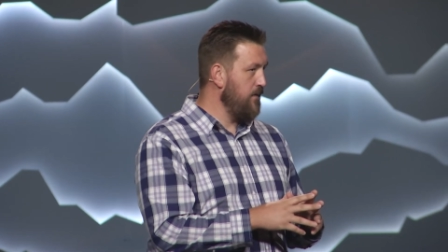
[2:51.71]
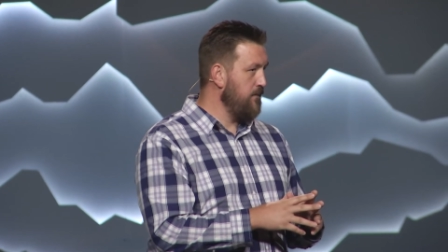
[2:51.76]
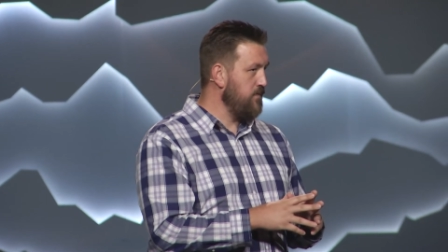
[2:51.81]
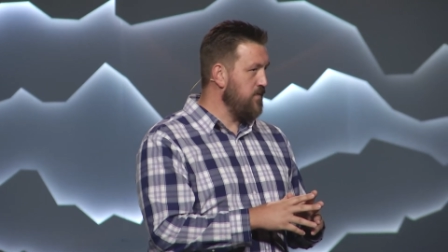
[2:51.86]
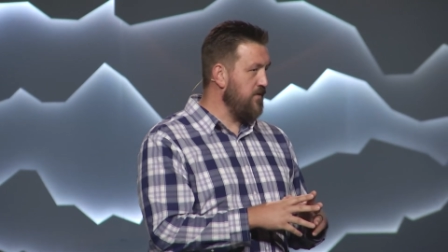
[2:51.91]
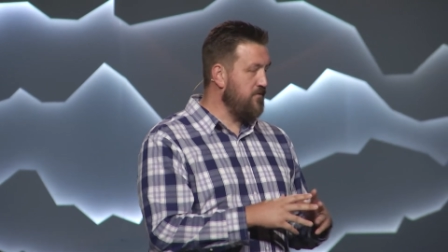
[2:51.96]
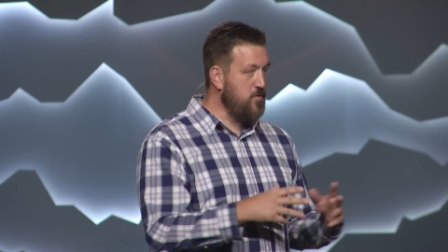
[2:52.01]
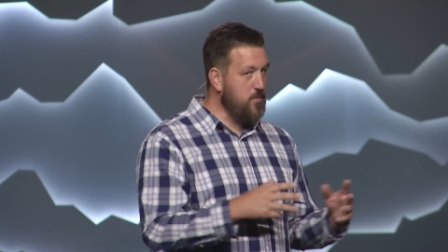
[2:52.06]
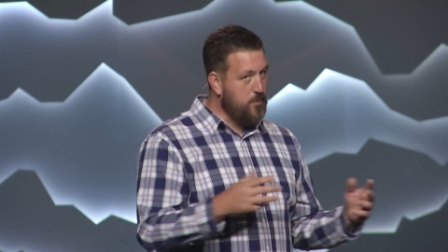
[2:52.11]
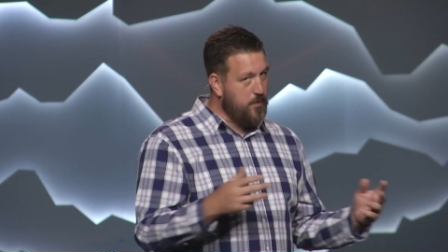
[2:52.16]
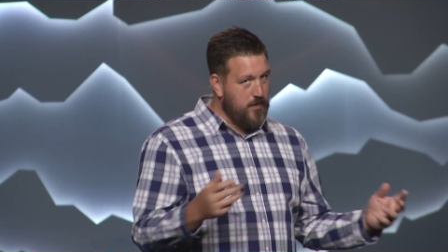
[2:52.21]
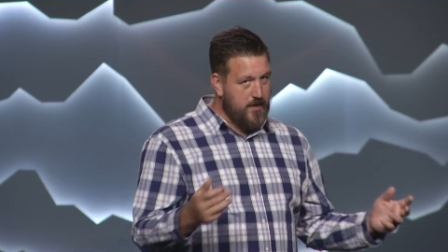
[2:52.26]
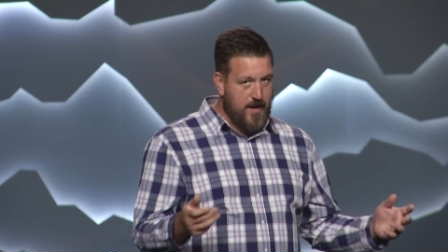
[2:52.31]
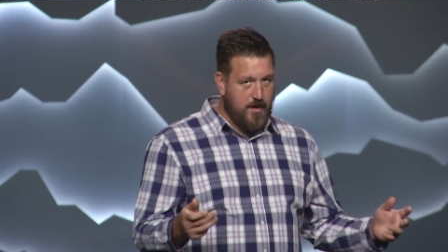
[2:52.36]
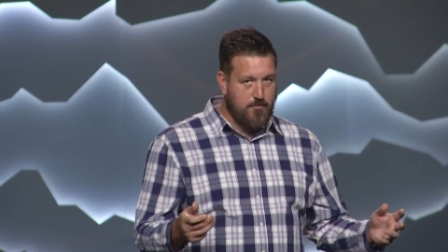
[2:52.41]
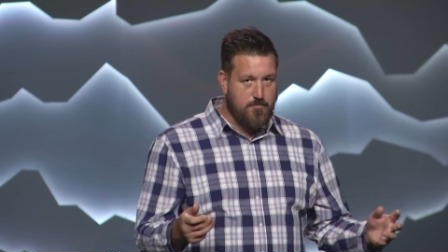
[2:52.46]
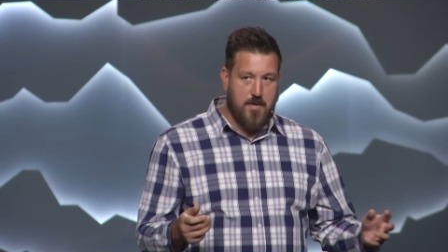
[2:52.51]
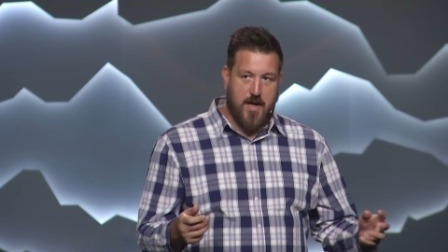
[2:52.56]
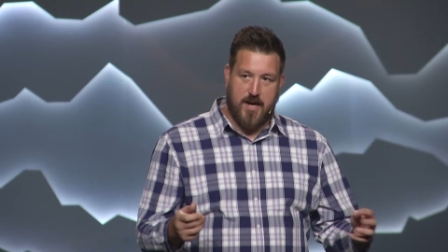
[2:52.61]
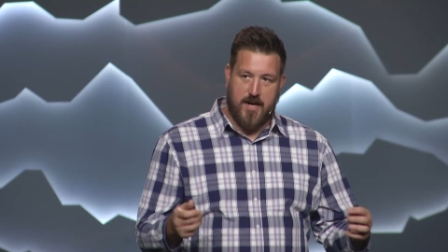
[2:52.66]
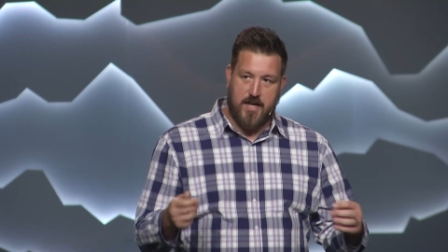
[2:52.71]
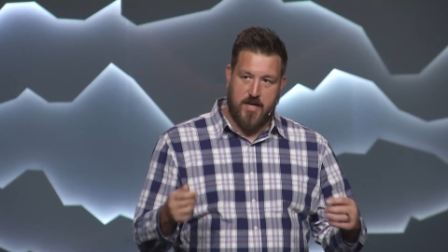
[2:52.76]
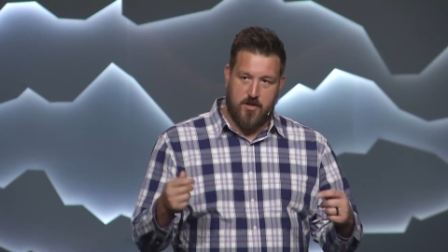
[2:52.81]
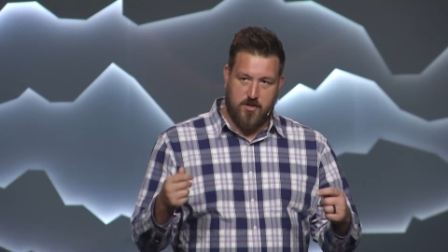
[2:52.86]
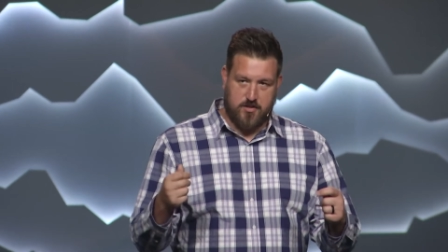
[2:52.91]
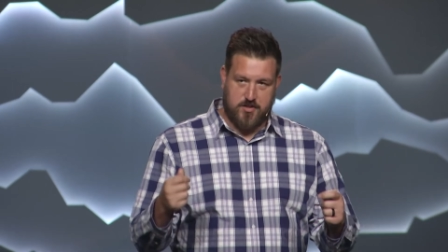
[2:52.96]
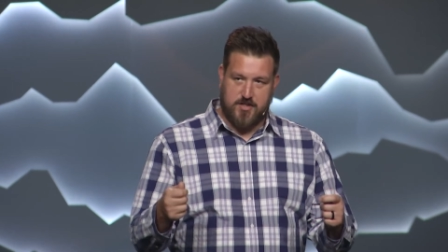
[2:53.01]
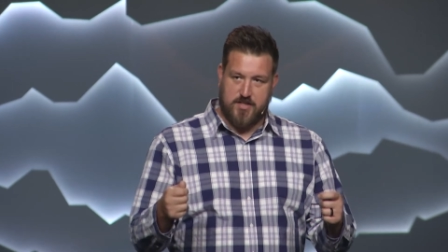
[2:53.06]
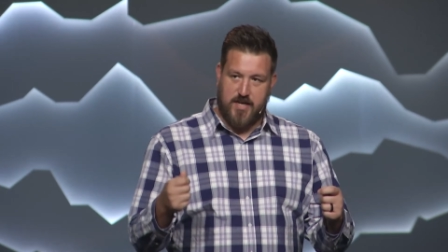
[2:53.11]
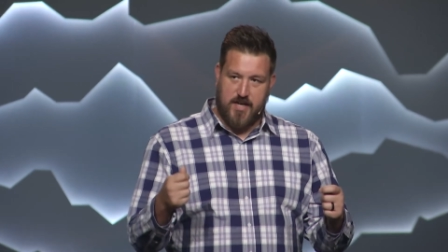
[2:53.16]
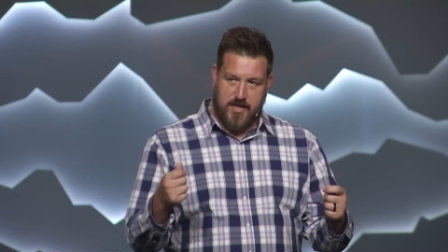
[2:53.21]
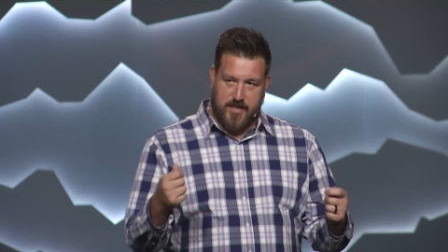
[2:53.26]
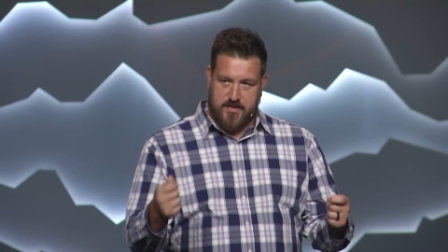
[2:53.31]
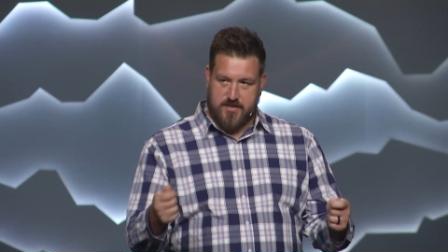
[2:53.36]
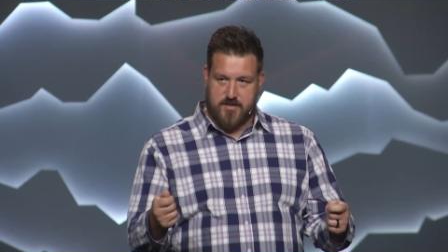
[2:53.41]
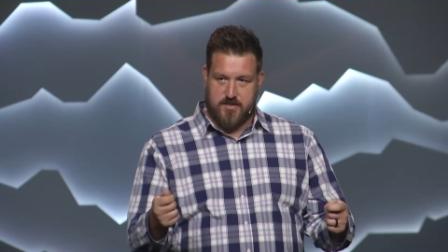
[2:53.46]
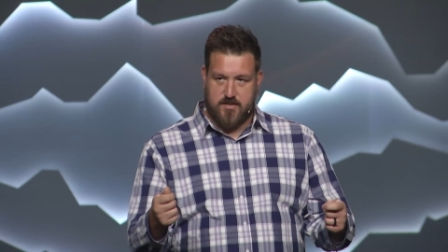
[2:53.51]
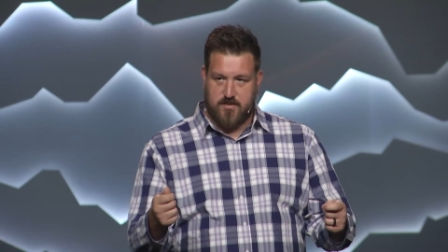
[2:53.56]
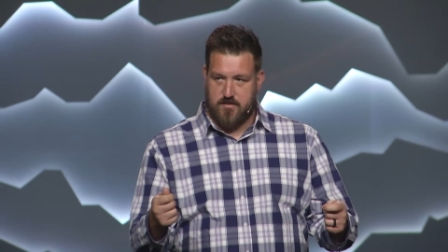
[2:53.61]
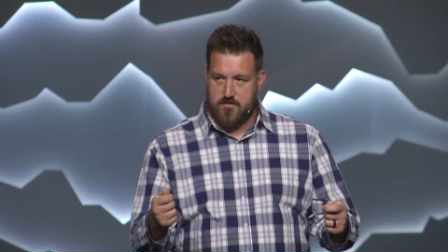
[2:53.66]
if you pull out money, you'll see
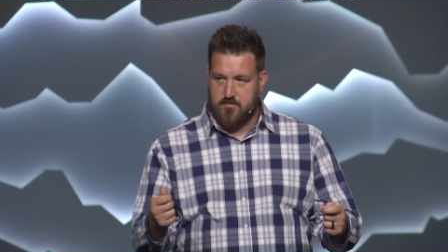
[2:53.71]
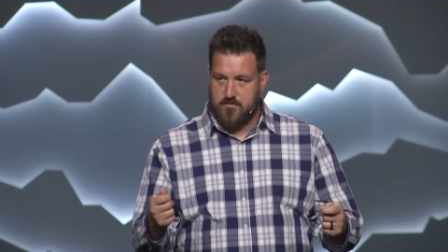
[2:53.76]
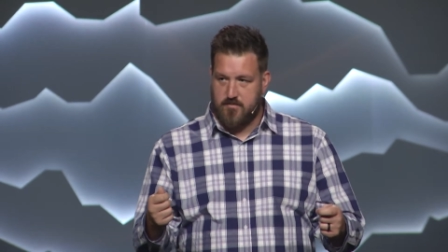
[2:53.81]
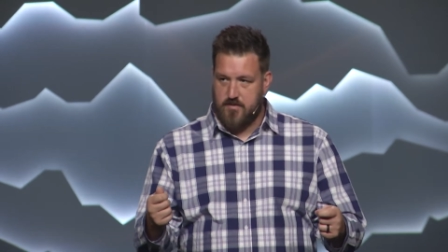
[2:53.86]
his